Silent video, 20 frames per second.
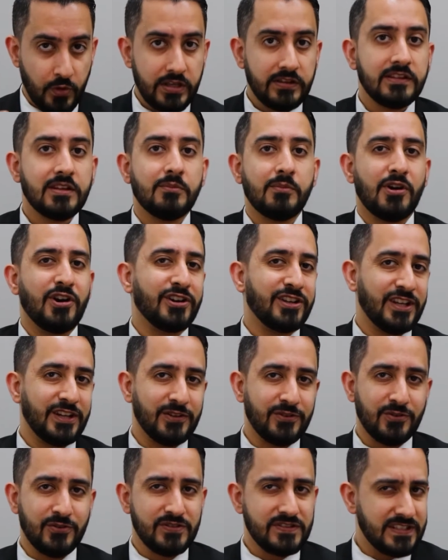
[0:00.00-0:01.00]
when the market
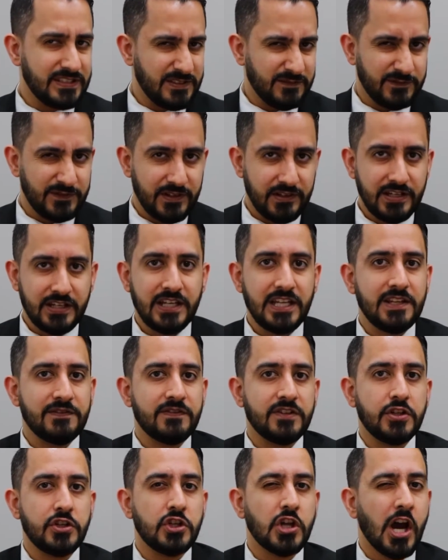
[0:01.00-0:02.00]
grows at a very
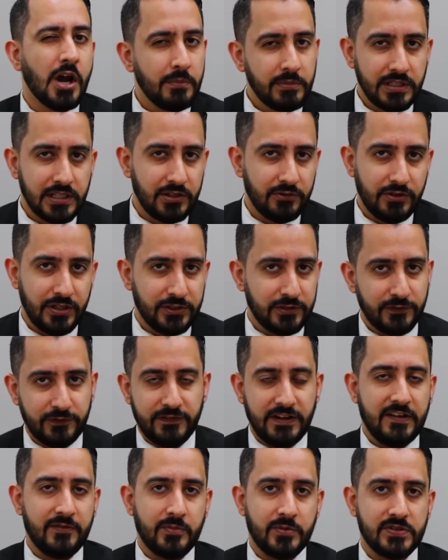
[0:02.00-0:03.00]
even nominal rate of
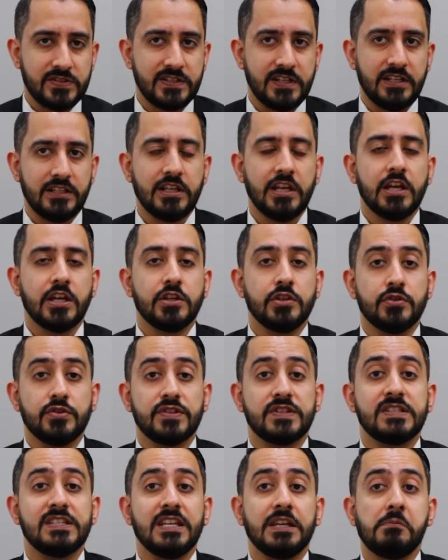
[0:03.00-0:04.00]
5%, you're
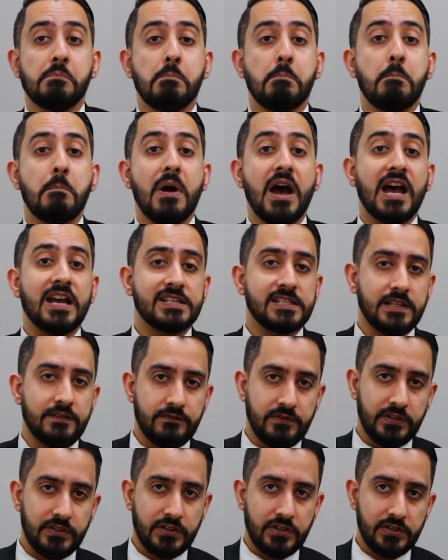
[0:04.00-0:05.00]
seeing
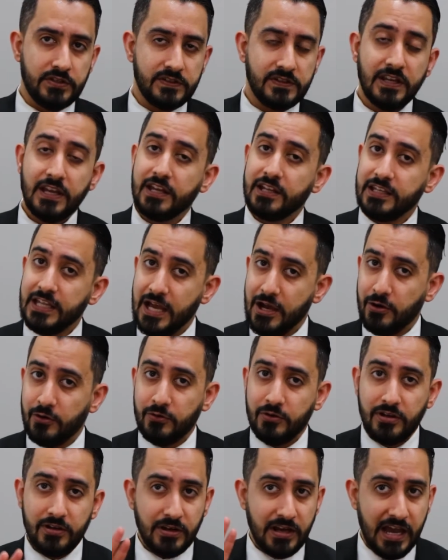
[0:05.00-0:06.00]
massive returns.
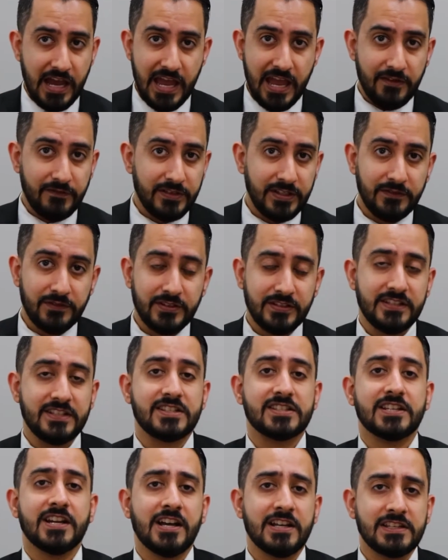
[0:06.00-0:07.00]
Now, I haven't even
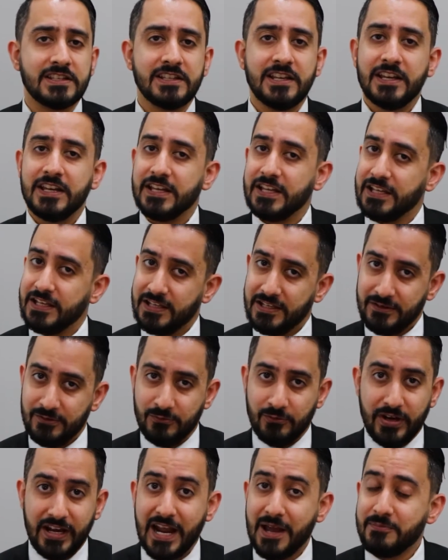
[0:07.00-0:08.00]
discussed
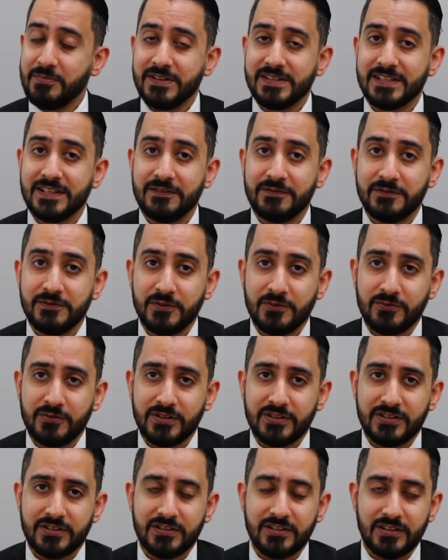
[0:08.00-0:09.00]
what happens if
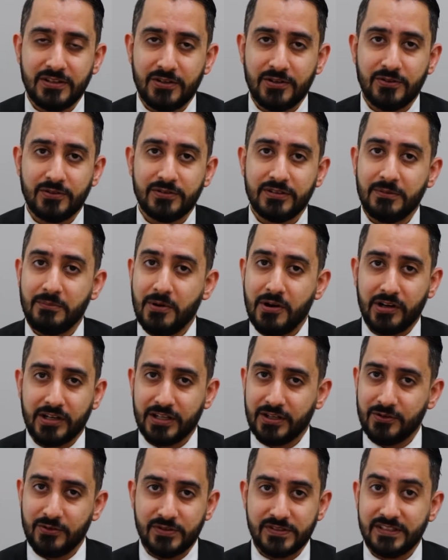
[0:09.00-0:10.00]
the
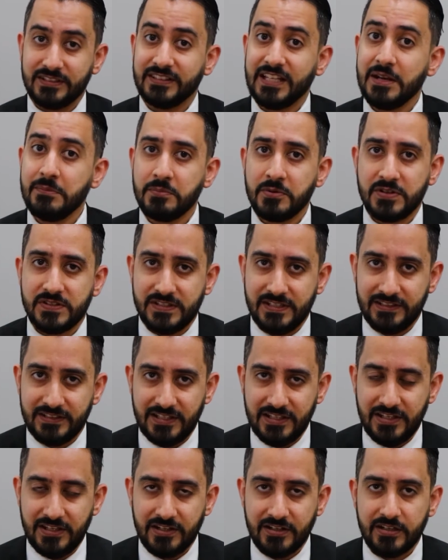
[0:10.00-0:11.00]
market grows at
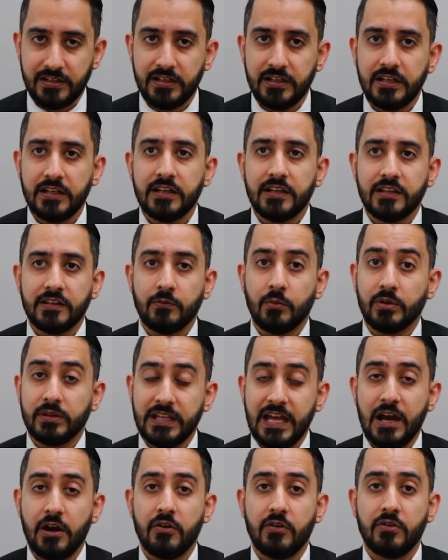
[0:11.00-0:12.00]
10% a year. Well,
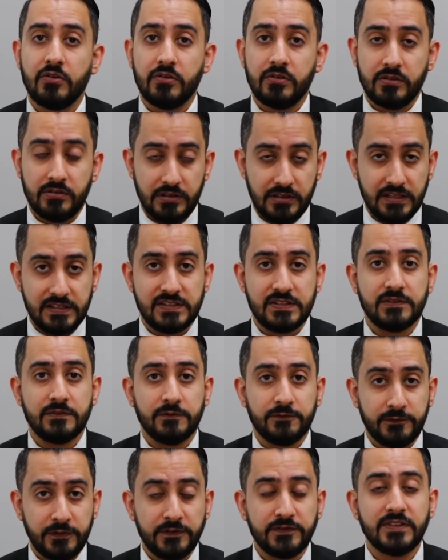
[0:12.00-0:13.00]
now
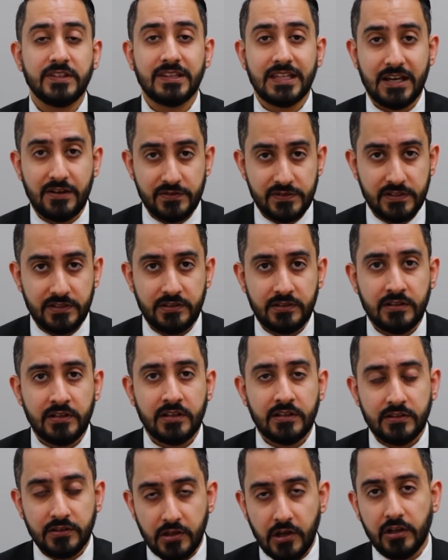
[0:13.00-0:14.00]
it's
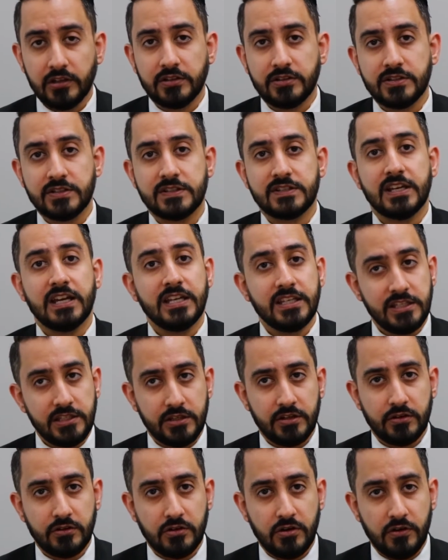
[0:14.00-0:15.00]
$50,000 a
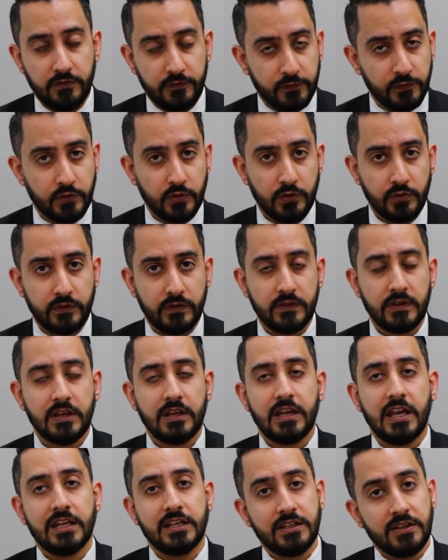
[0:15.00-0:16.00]
year of growth,
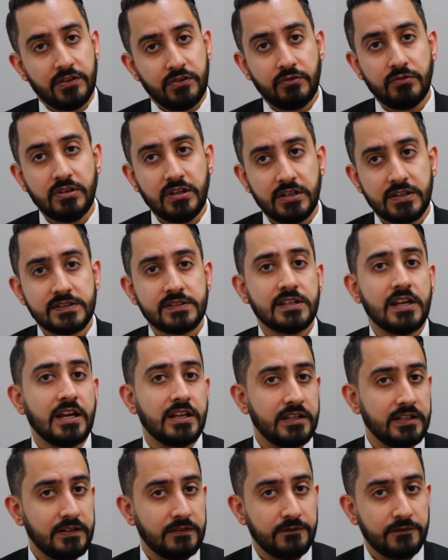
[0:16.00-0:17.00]
and in 3 years,
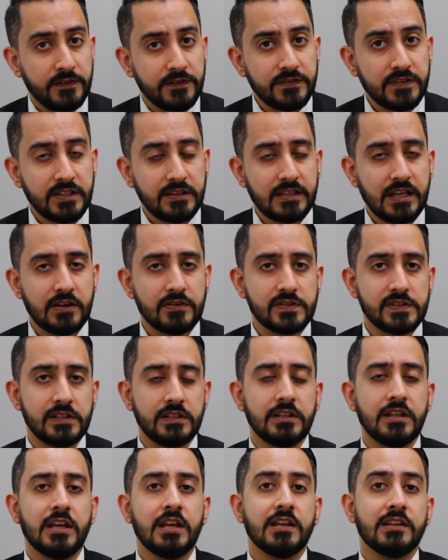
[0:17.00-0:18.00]

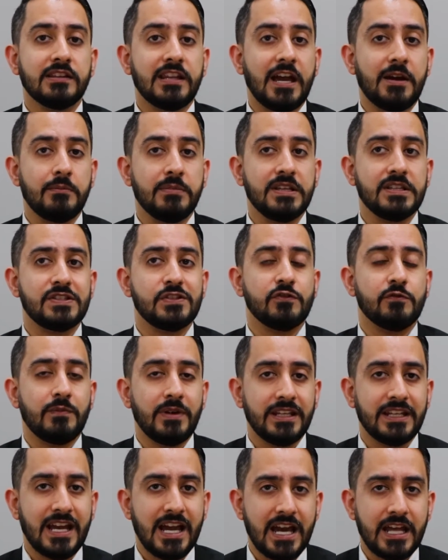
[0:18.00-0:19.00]
150,000. That means you
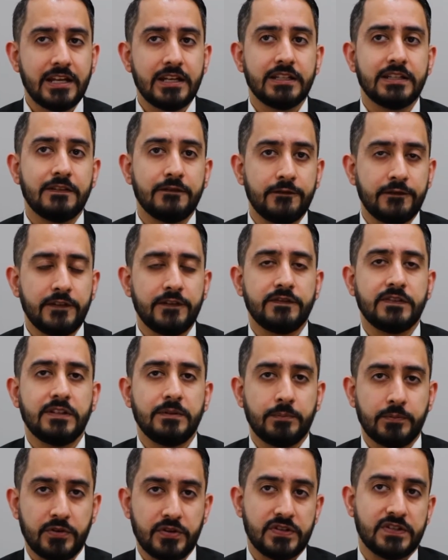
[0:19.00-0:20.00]
made
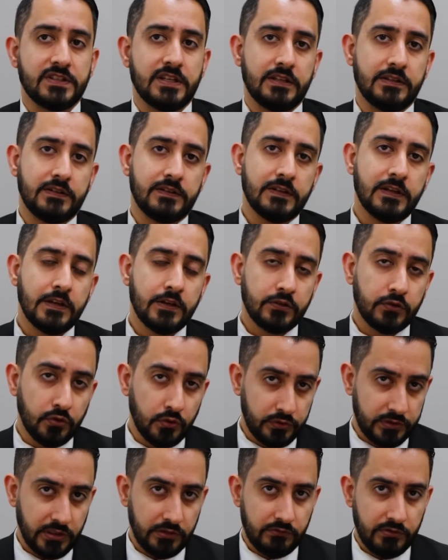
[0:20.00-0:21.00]
150%
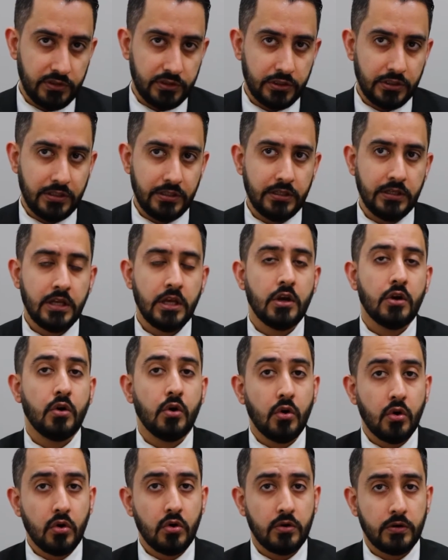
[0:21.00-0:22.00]
total return,
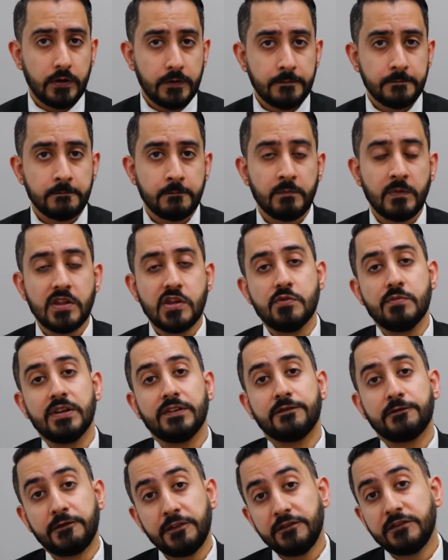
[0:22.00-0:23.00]
or you
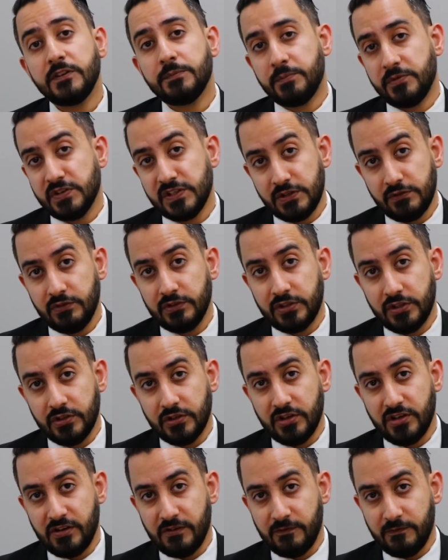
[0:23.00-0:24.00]
made 50% return
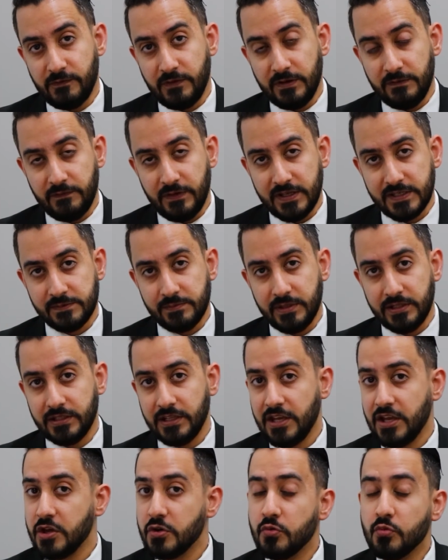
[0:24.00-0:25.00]
on your
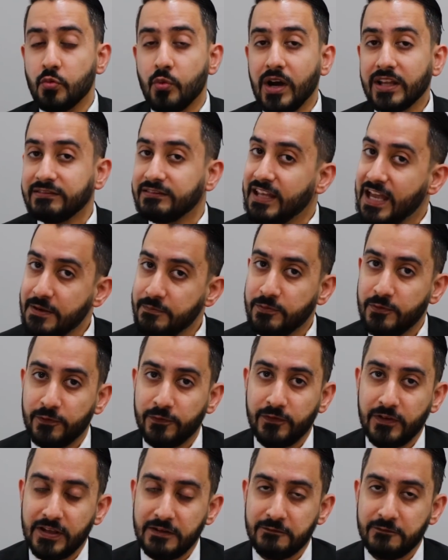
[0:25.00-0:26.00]
investment. What type
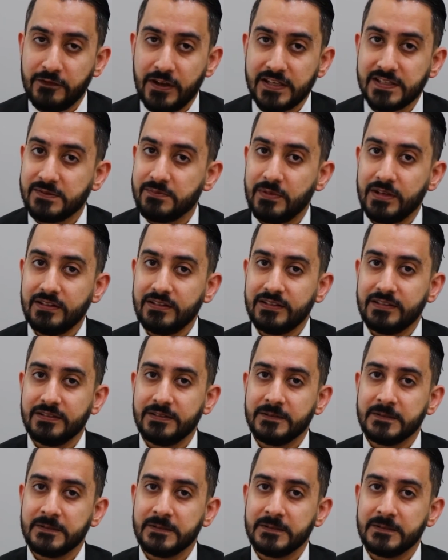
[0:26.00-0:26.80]
of investment